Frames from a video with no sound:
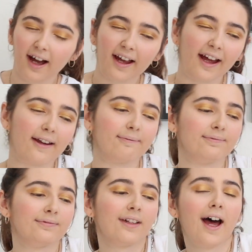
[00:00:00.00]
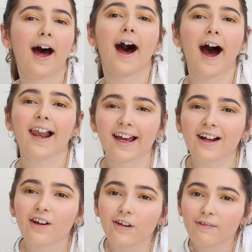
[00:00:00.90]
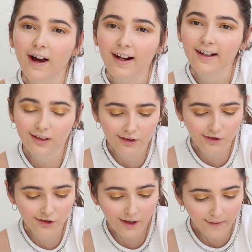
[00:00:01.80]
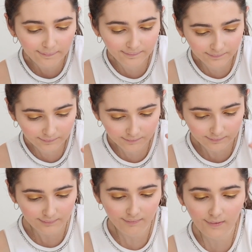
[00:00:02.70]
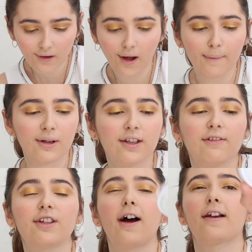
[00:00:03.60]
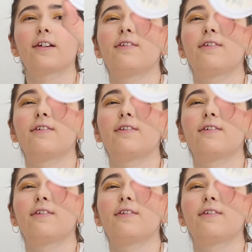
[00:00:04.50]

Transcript: Again, I like a lot of highlighter too. So I'm going to take this highlighter.